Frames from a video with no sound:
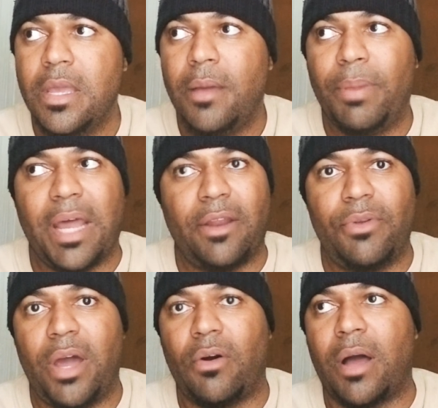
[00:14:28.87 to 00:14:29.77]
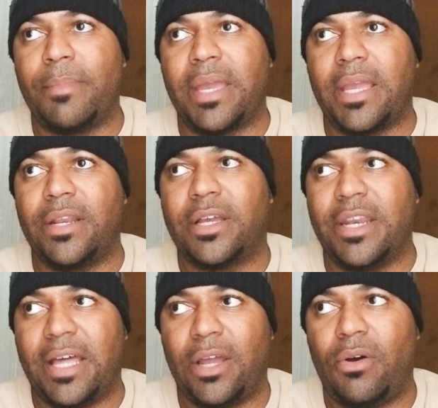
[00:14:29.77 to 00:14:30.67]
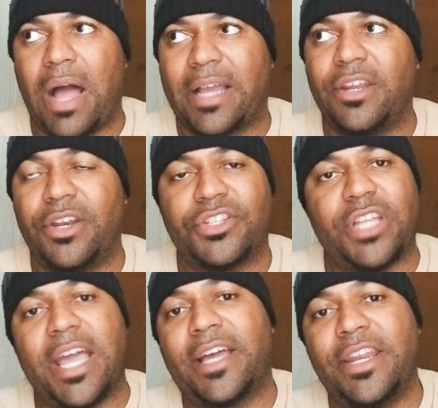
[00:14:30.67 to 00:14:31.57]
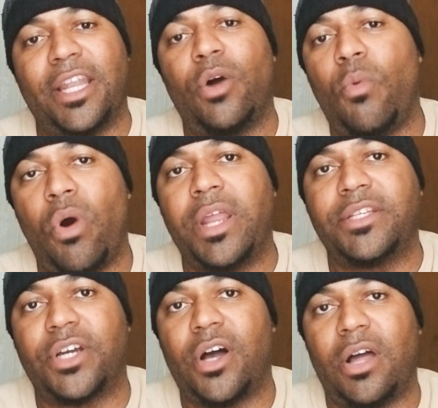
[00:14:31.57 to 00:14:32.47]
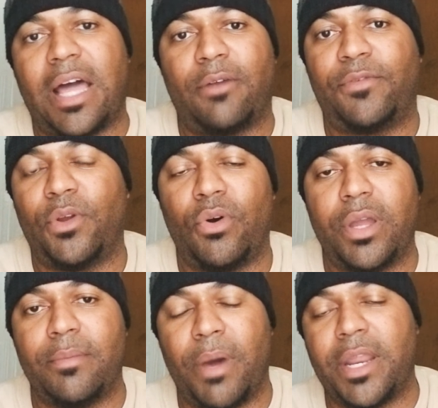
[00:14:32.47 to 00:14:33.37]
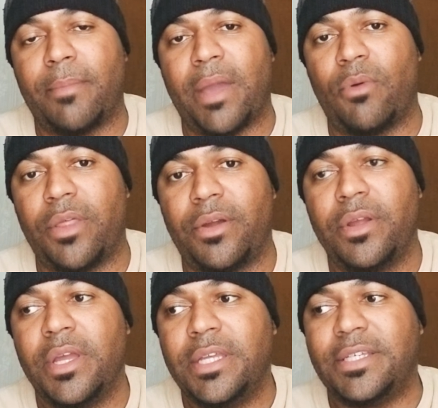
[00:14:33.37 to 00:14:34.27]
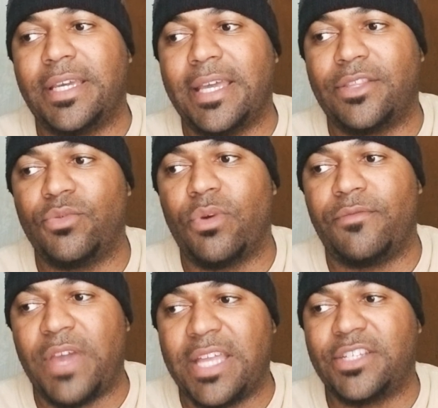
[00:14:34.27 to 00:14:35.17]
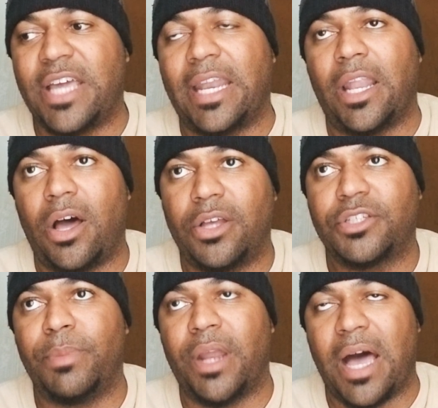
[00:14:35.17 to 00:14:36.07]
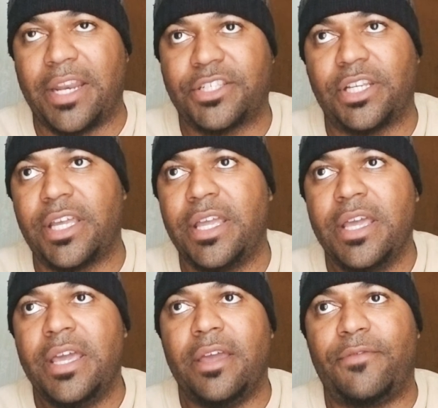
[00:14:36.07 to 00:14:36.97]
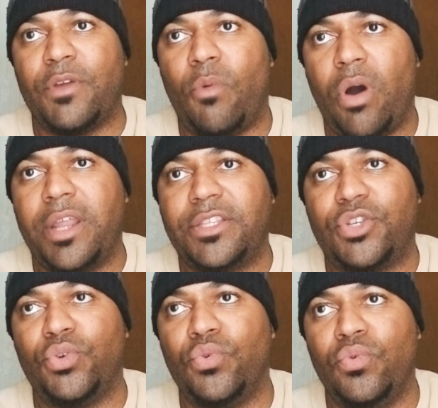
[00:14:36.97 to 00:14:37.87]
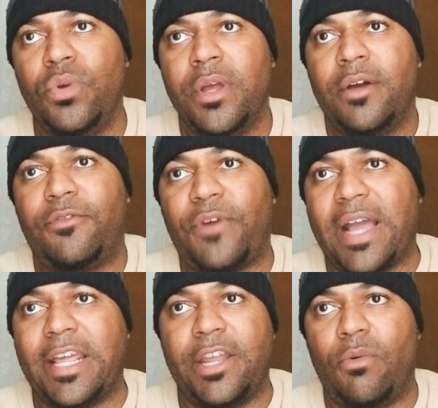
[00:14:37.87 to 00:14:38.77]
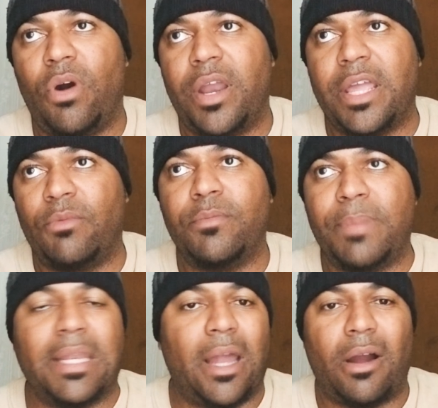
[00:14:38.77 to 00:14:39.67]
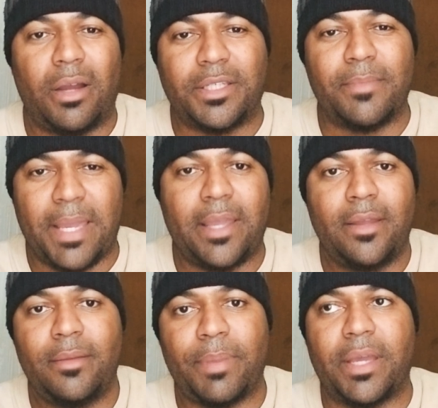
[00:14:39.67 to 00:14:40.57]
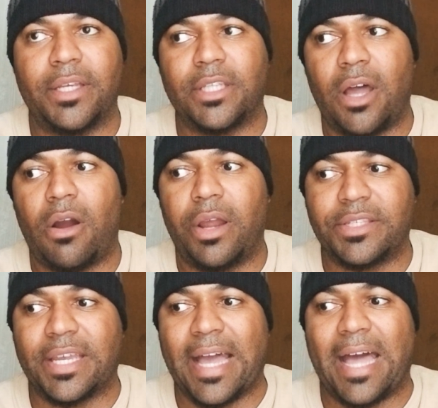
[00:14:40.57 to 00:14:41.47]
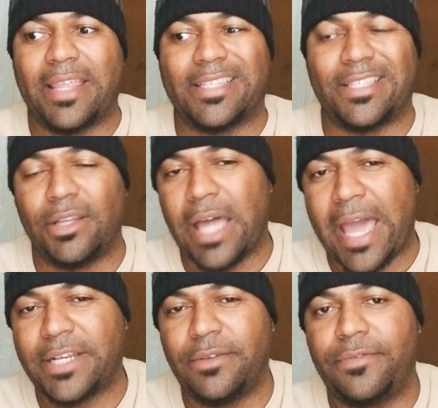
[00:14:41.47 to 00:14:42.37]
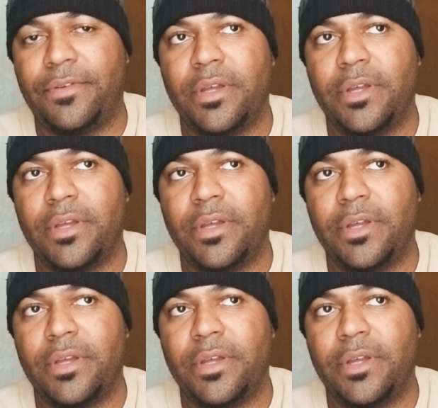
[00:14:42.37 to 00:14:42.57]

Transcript: but I don't know. I mean, Canelo, I can understand Canelo wanting to call out Floyd, Money Mayweather, to get to avenge that loss. But honestly, if he wanted to fight anyone, it would be Lara to me because Lara is a guy that's still active.